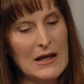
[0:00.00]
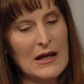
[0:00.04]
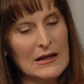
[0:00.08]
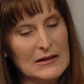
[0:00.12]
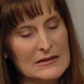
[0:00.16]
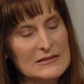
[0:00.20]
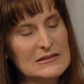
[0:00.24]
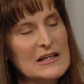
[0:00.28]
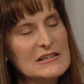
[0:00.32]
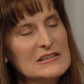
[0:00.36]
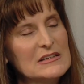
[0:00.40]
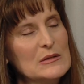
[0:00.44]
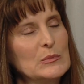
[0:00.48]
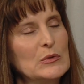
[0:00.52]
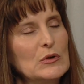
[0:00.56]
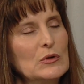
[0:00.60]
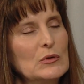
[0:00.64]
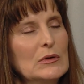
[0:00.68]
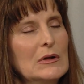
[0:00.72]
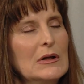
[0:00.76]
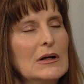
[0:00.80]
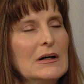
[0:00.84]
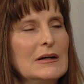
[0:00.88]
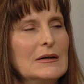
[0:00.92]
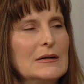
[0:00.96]

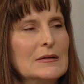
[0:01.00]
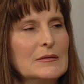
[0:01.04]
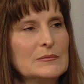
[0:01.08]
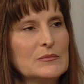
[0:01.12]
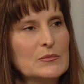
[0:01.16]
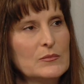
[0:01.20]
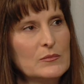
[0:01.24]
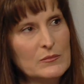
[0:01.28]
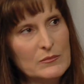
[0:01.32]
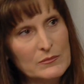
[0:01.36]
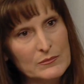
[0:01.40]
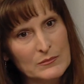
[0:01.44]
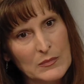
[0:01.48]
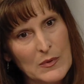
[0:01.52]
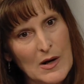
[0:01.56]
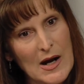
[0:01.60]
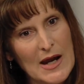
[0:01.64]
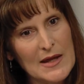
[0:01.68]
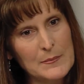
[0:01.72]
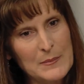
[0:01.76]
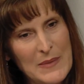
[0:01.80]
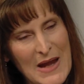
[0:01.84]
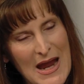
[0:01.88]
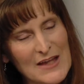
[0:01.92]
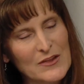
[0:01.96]
accessible
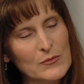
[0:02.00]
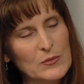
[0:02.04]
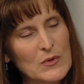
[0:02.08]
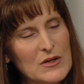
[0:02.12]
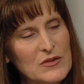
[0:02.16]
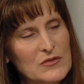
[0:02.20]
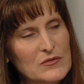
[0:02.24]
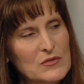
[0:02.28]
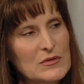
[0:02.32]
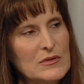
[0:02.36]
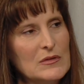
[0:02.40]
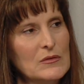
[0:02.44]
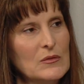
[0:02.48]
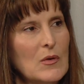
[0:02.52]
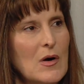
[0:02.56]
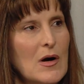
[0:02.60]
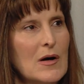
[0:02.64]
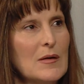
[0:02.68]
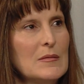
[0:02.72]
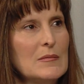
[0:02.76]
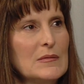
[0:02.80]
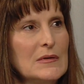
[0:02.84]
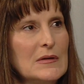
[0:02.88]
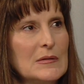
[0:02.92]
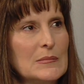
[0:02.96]
pathway through
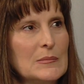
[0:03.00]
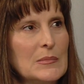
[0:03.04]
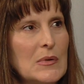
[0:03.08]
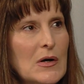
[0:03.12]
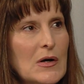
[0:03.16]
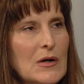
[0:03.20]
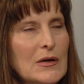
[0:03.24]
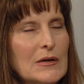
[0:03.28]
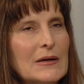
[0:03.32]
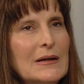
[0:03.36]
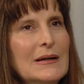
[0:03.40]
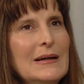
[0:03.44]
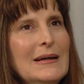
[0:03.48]
the park.